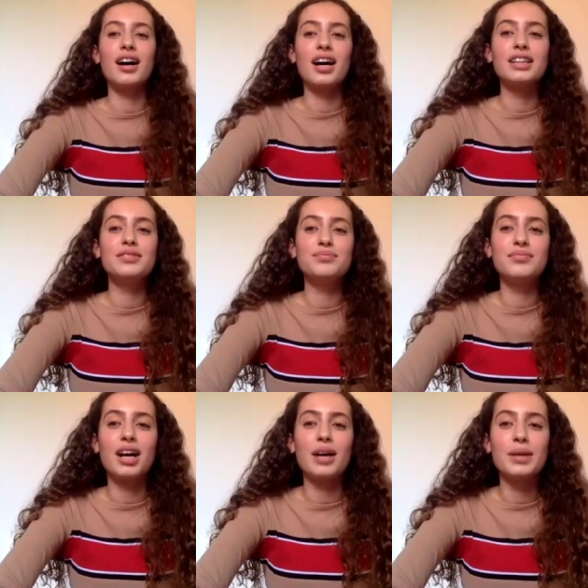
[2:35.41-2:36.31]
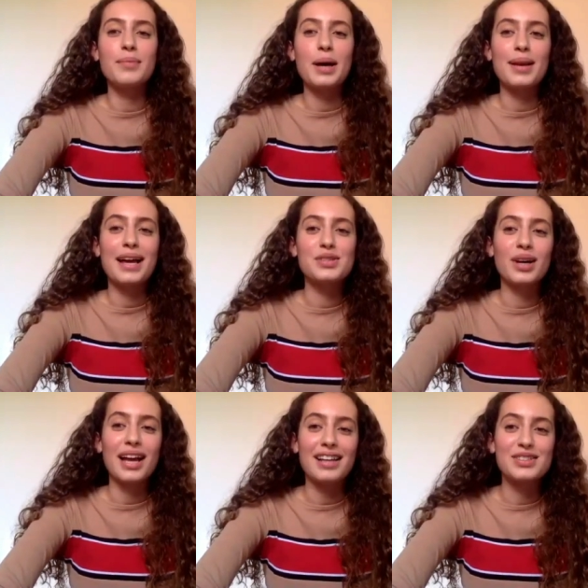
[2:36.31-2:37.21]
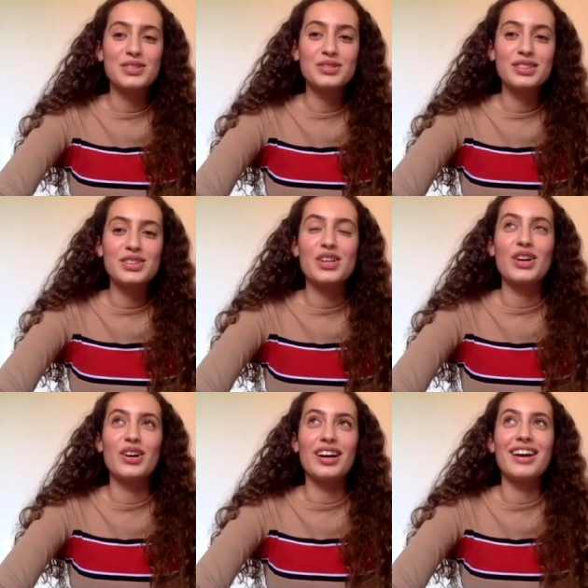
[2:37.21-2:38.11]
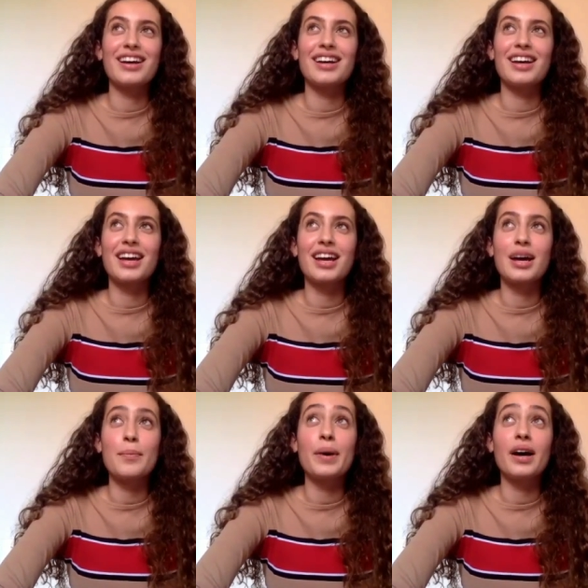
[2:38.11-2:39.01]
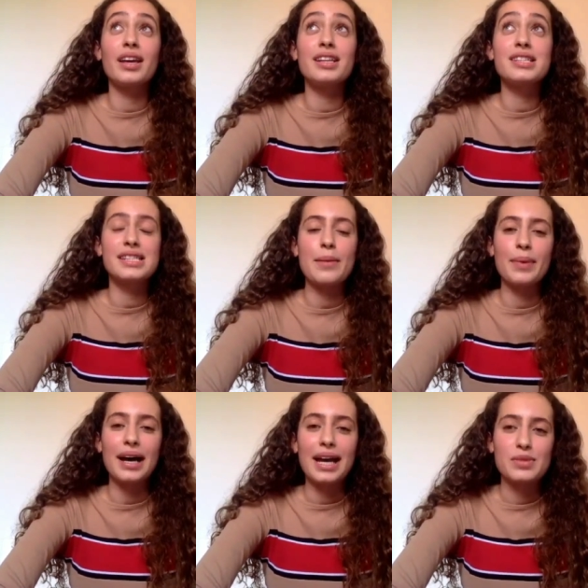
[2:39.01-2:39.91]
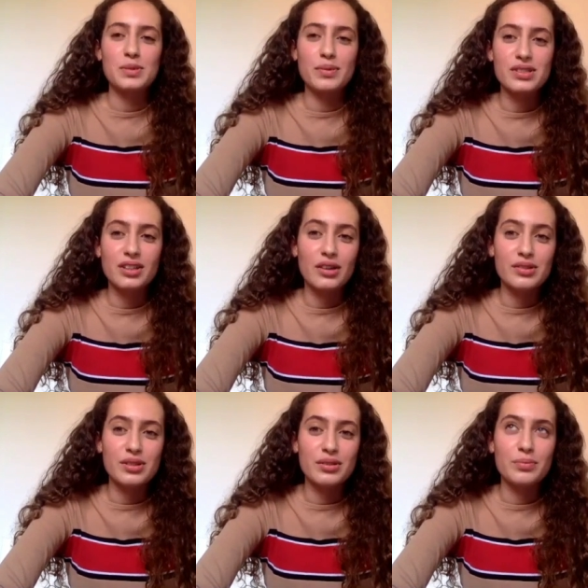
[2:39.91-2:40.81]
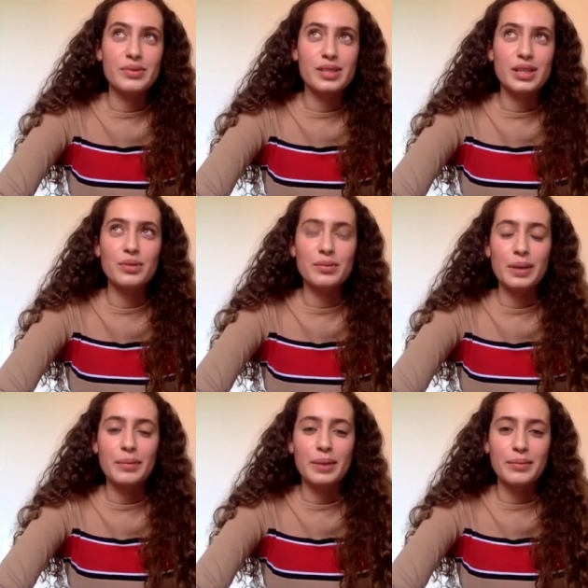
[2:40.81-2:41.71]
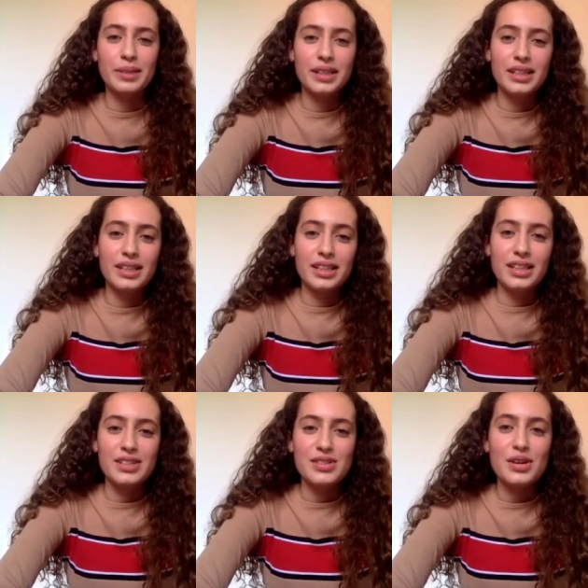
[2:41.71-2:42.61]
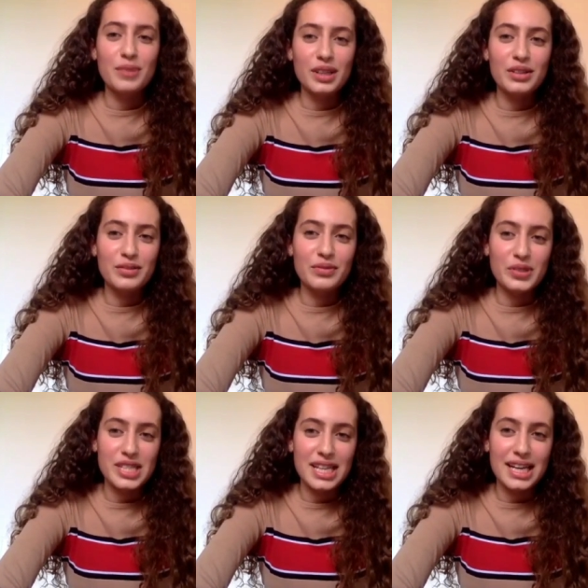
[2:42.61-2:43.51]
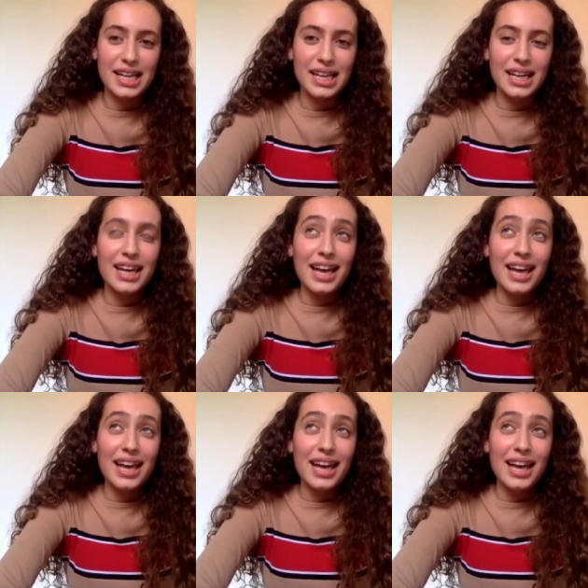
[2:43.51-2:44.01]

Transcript: I I mean my plans were cancelled, so but in December I am supposed to go to Brazil with my mum, so I'm really looking forward to that. Yeah.